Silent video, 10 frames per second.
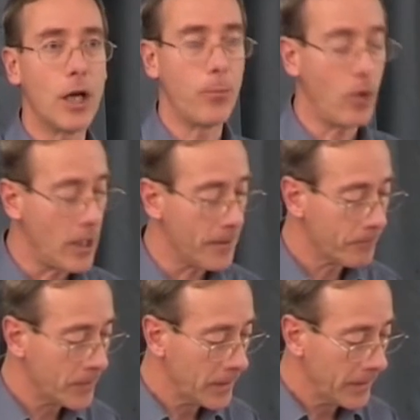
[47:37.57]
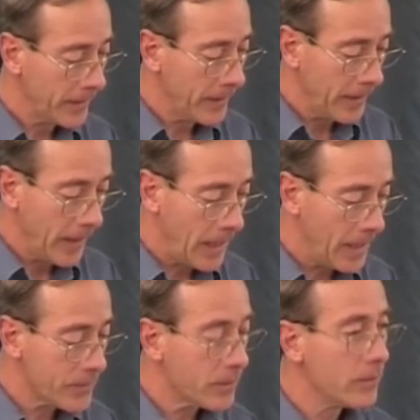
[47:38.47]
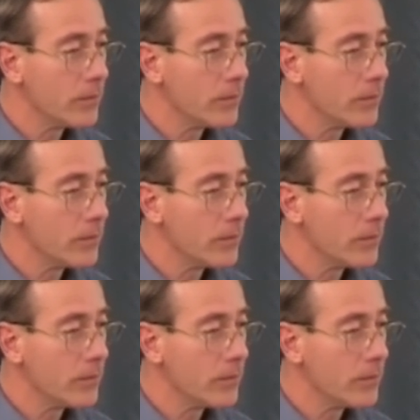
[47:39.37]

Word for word: upright, and